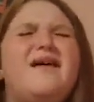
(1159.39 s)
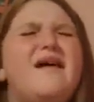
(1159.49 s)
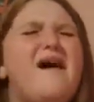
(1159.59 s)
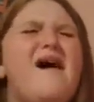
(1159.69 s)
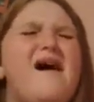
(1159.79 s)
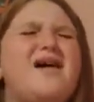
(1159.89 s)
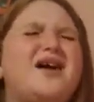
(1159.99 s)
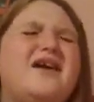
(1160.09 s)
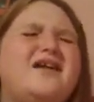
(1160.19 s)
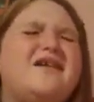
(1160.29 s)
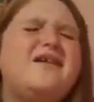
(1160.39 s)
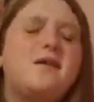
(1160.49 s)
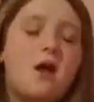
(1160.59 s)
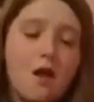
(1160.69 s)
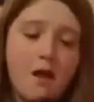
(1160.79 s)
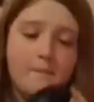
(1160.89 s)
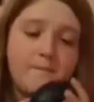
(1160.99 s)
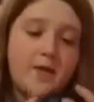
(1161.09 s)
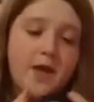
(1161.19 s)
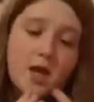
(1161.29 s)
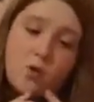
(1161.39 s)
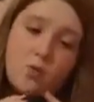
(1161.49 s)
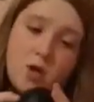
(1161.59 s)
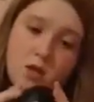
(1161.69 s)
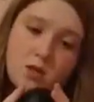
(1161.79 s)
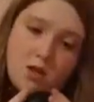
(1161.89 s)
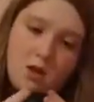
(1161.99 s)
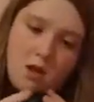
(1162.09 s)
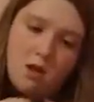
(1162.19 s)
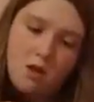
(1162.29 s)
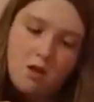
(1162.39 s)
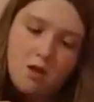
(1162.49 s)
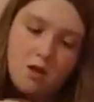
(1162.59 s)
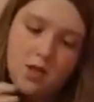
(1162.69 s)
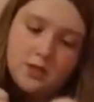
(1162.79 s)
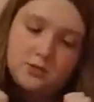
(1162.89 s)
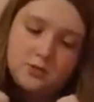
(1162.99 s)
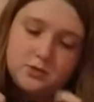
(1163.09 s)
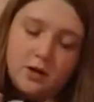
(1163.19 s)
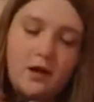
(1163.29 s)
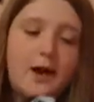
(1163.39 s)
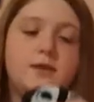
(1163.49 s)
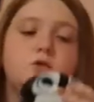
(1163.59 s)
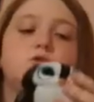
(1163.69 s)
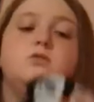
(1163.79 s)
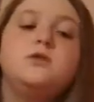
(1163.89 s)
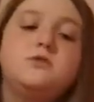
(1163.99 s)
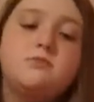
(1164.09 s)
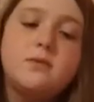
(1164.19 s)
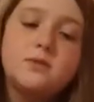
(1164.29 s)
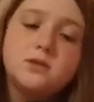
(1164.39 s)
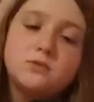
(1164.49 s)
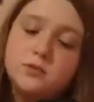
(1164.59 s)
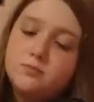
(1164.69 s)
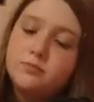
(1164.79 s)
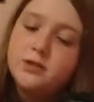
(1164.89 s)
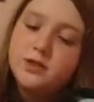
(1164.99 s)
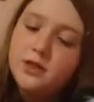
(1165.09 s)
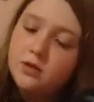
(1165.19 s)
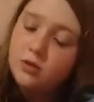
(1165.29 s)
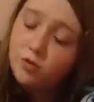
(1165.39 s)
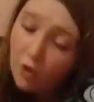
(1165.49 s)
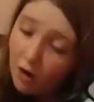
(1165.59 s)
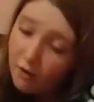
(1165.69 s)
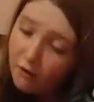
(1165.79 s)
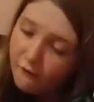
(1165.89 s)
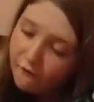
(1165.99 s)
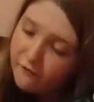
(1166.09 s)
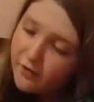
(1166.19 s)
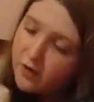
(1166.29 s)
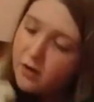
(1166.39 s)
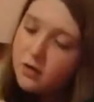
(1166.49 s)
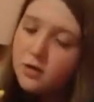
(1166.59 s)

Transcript: penguin. This one's hard. I do love my penguin, but I love my unicorn.